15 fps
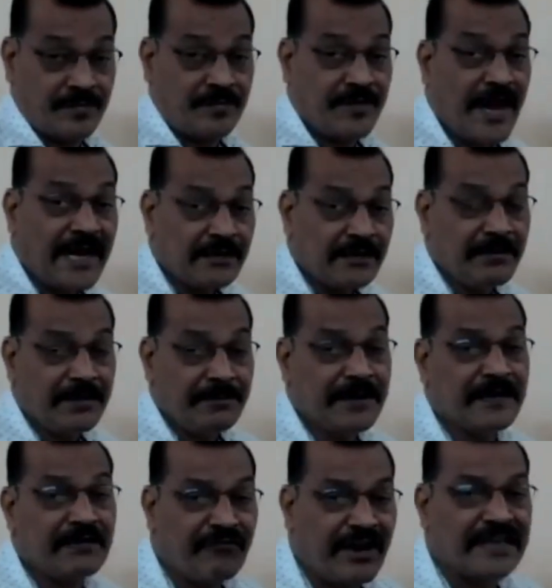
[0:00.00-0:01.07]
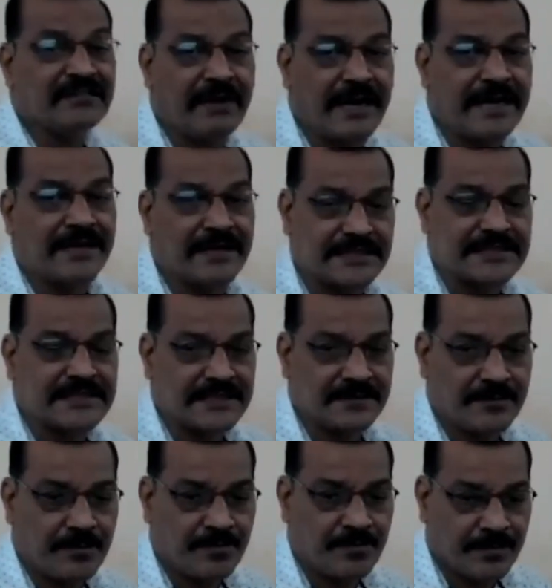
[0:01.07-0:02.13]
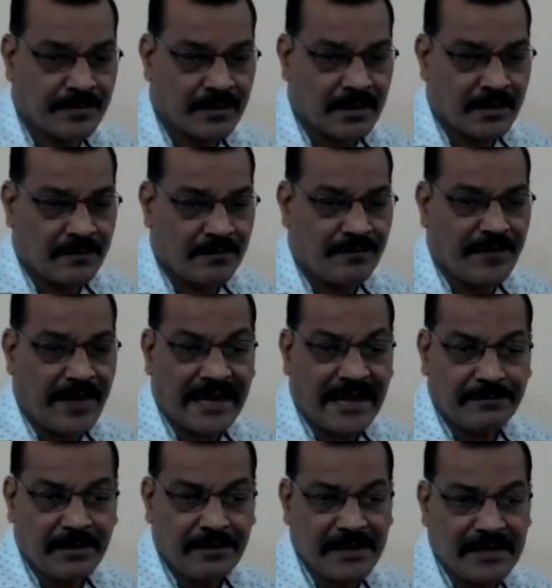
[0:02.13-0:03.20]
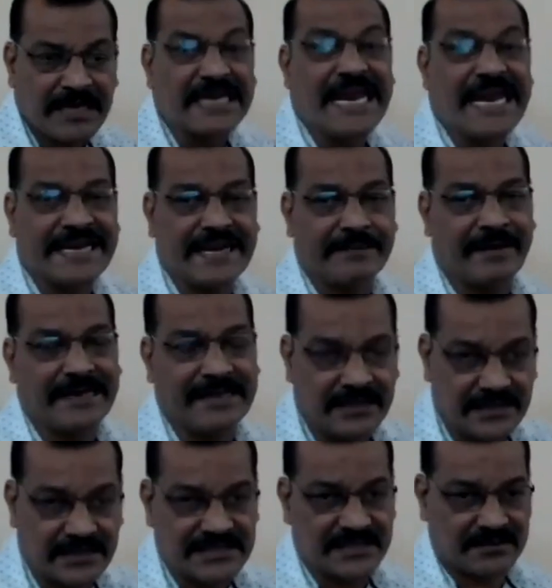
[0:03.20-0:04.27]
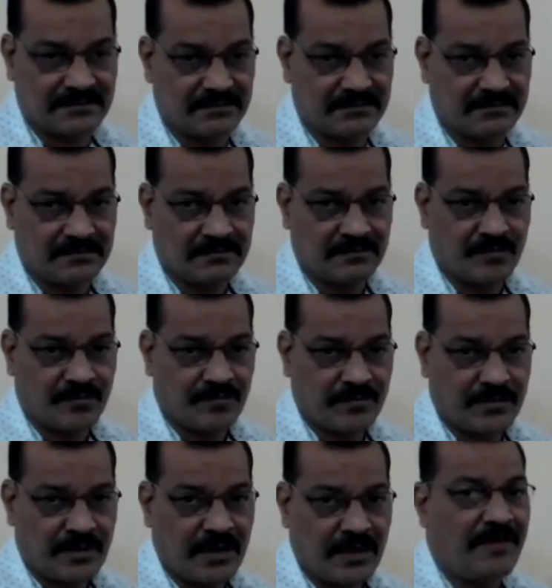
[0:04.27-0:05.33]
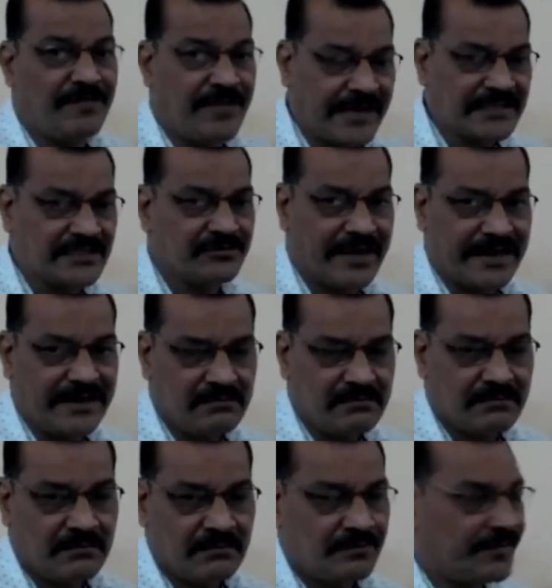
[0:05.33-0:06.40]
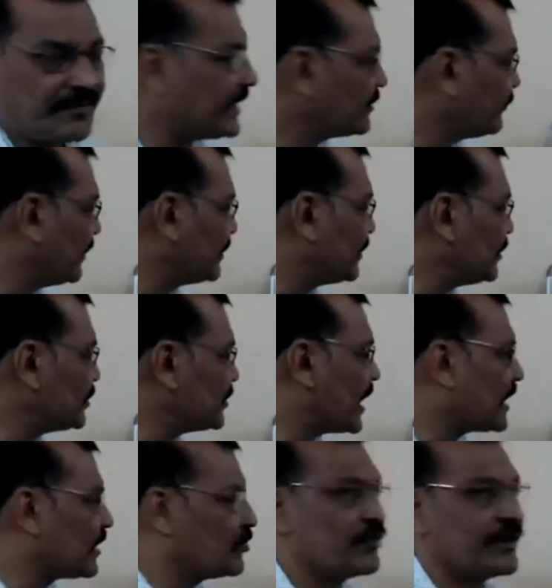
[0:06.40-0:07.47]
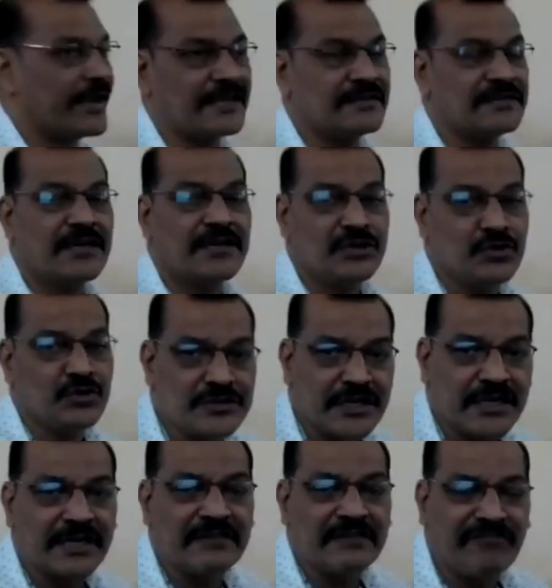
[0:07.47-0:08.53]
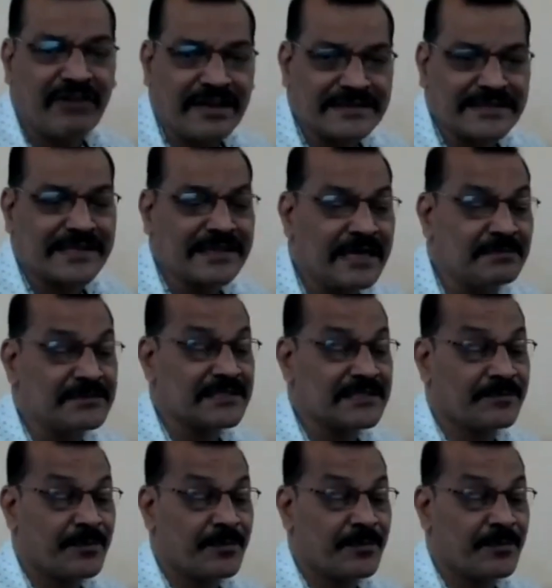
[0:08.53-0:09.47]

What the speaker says: that may be defined by us, that may be created by us. That's why these are known as user defined names.